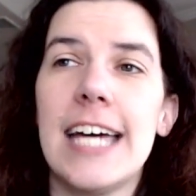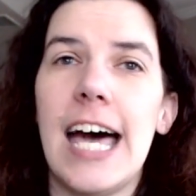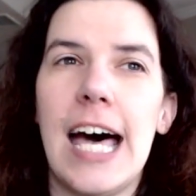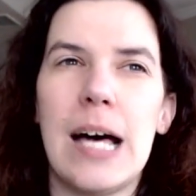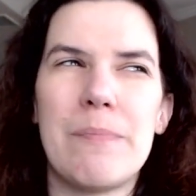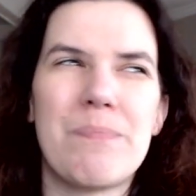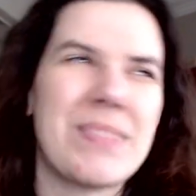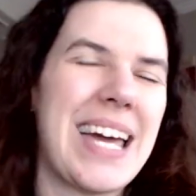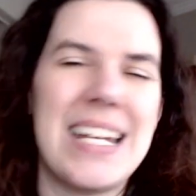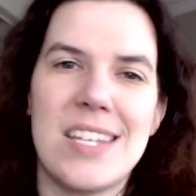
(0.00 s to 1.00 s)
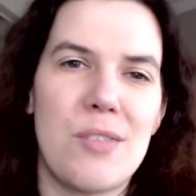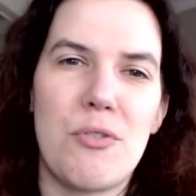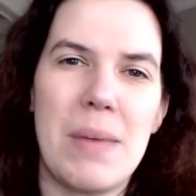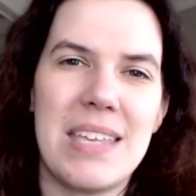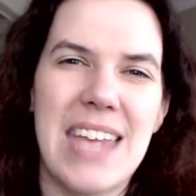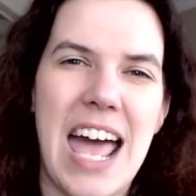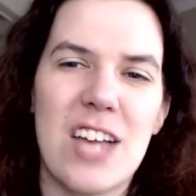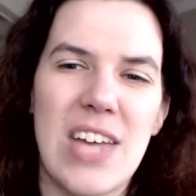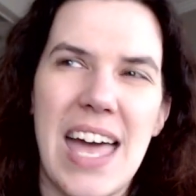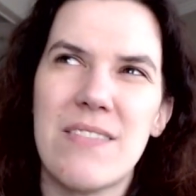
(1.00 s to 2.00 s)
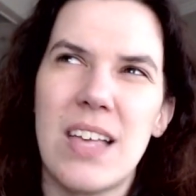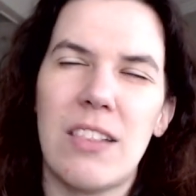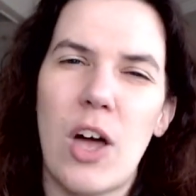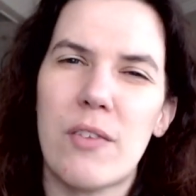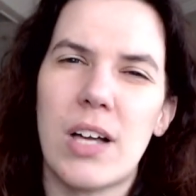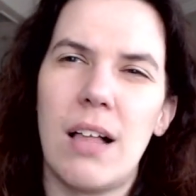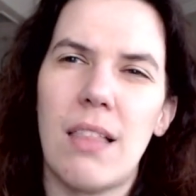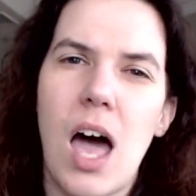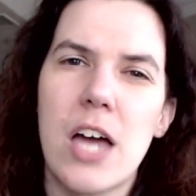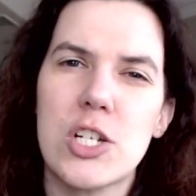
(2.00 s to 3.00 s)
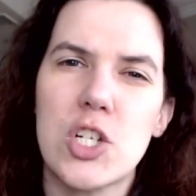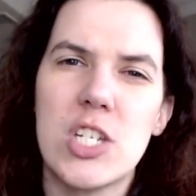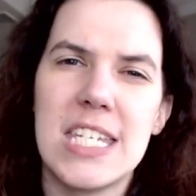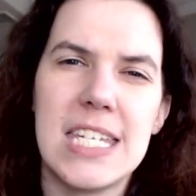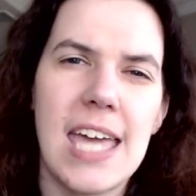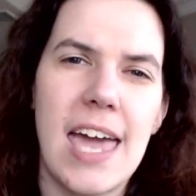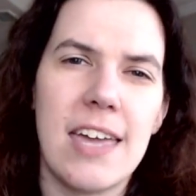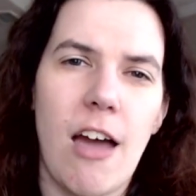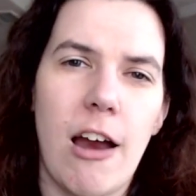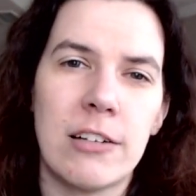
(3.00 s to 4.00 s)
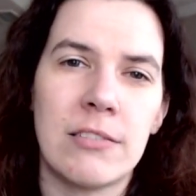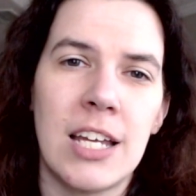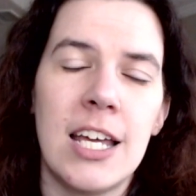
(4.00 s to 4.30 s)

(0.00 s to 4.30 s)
Kind of dig through my stash. I have a lot of collage DK yarn